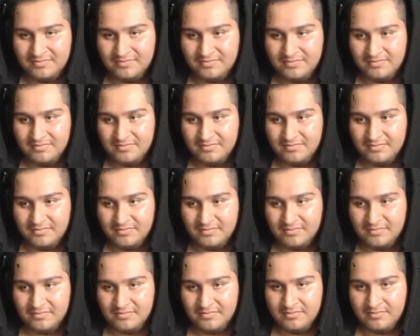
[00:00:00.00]

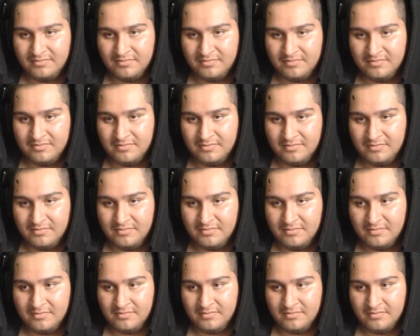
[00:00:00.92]

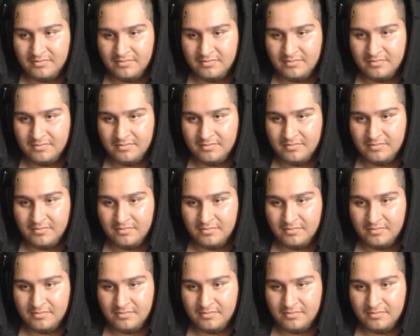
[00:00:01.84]
(no one is talking)